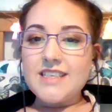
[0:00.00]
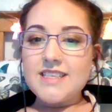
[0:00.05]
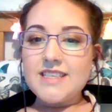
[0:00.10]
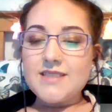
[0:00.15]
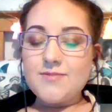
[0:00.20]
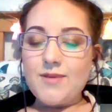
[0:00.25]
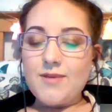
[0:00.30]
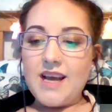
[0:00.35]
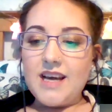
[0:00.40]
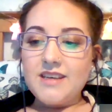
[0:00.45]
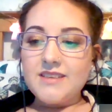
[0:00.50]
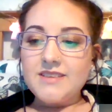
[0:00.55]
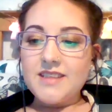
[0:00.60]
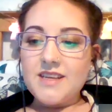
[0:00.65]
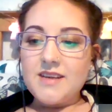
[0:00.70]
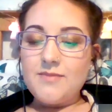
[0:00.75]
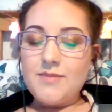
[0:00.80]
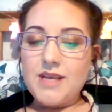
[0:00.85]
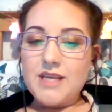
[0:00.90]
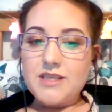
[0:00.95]
As well,
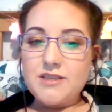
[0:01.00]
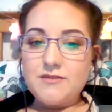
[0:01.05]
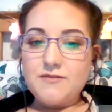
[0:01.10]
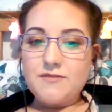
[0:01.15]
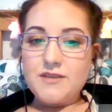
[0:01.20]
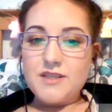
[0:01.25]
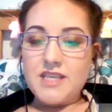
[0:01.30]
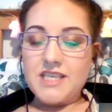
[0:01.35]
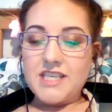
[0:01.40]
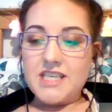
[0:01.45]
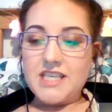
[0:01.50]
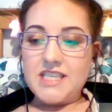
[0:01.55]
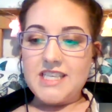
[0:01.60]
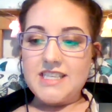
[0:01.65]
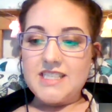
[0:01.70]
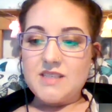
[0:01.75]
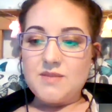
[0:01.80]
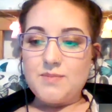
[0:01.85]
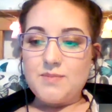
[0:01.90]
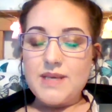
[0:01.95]
that it makes you feel like you
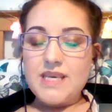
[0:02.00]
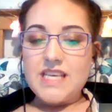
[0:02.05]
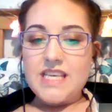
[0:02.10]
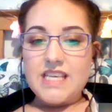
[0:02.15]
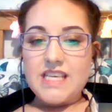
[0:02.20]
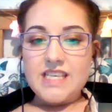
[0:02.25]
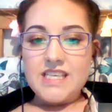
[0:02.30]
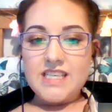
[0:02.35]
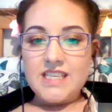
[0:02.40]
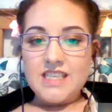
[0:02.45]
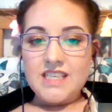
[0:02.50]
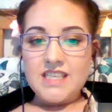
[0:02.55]
need to pee.